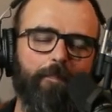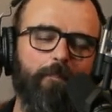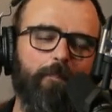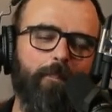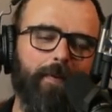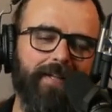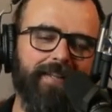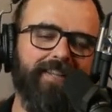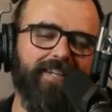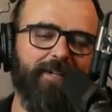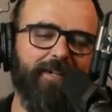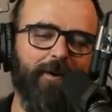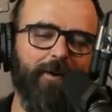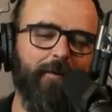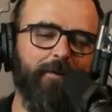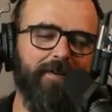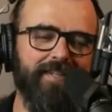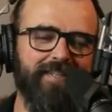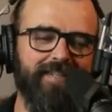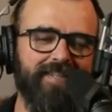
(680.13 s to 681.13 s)
But the
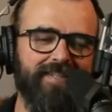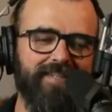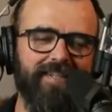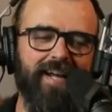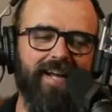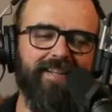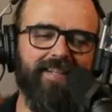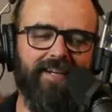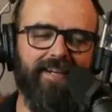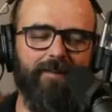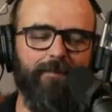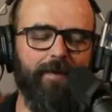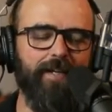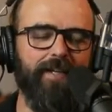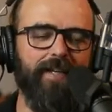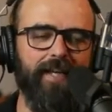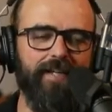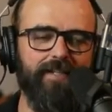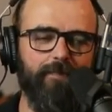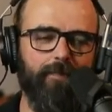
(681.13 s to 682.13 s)
goal is, it's not the
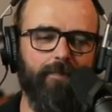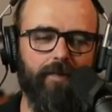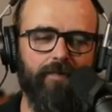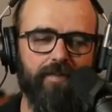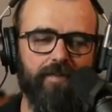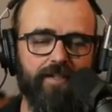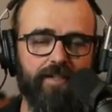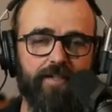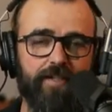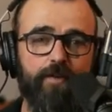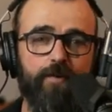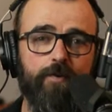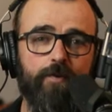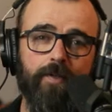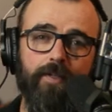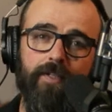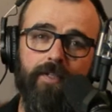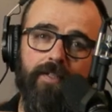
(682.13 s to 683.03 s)
communication preference you